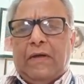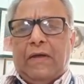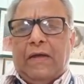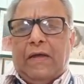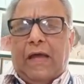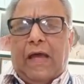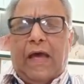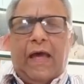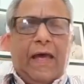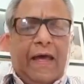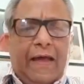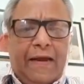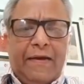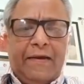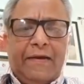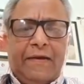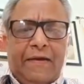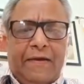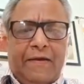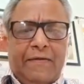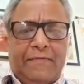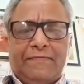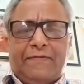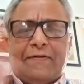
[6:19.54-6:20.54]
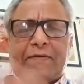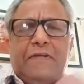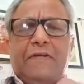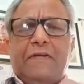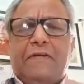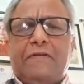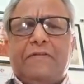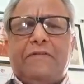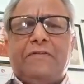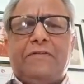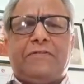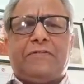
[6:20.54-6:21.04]
And
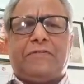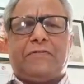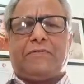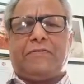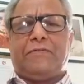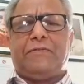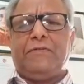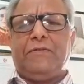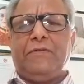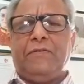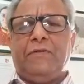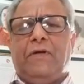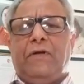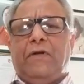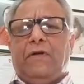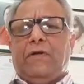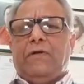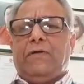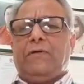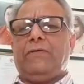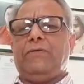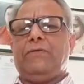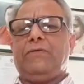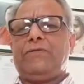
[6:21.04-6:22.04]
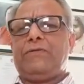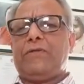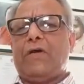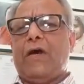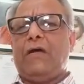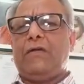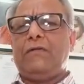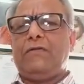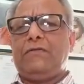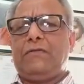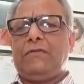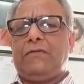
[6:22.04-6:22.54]
Ferdinand de Saussure goes
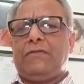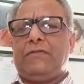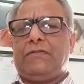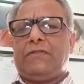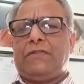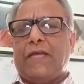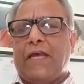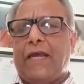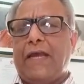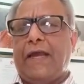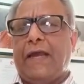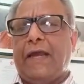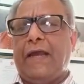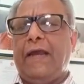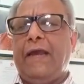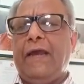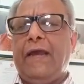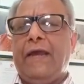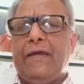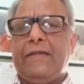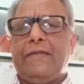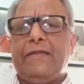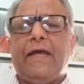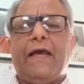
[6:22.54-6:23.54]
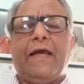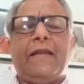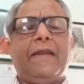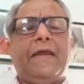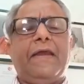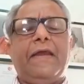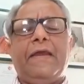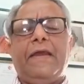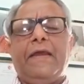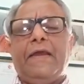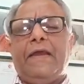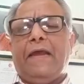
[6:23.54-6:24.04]
on to say that
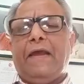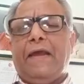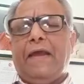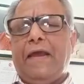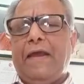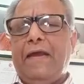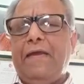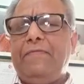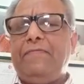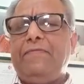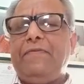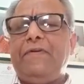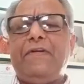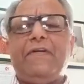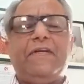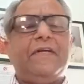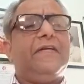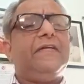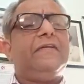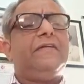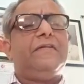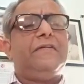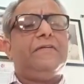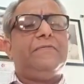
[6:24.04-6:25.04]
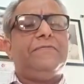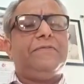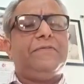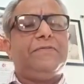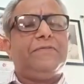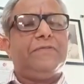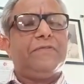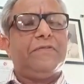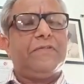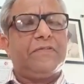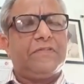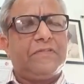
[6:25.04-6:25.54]
every
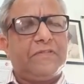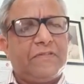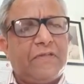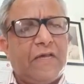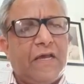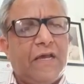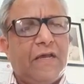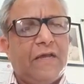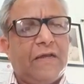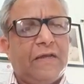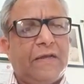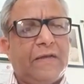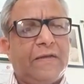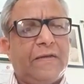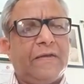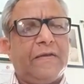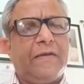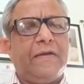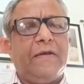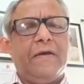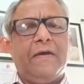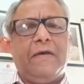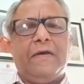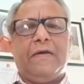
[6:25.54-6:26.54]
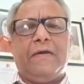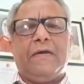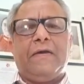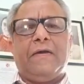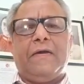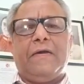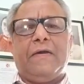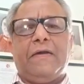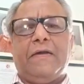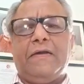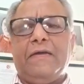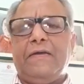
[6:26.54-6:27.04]
individual sign
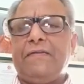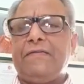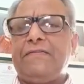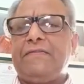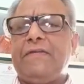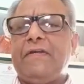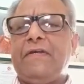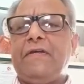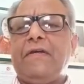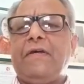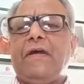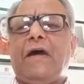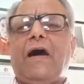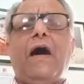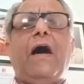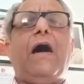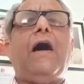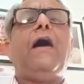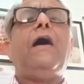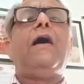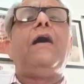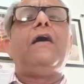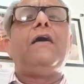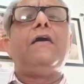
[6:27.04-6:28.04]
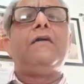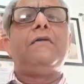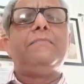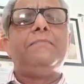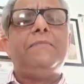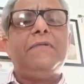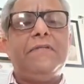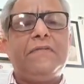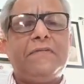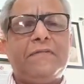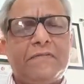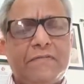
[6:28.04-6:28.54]
is
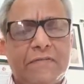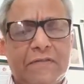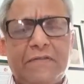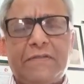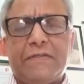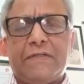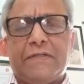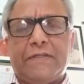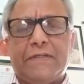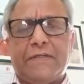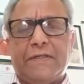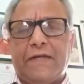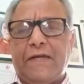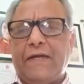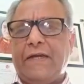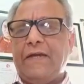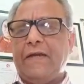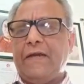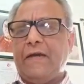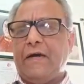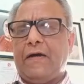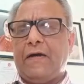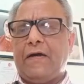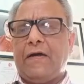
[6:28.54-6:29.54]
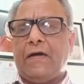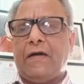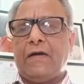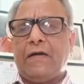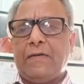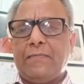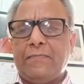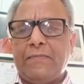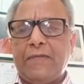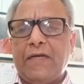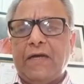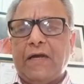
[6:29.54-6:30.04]
arbitrary,
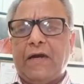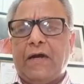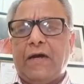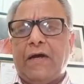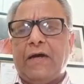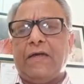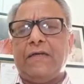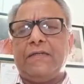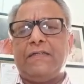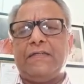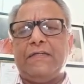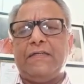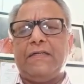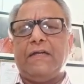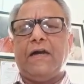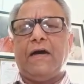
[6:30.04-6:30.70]
arbitrary,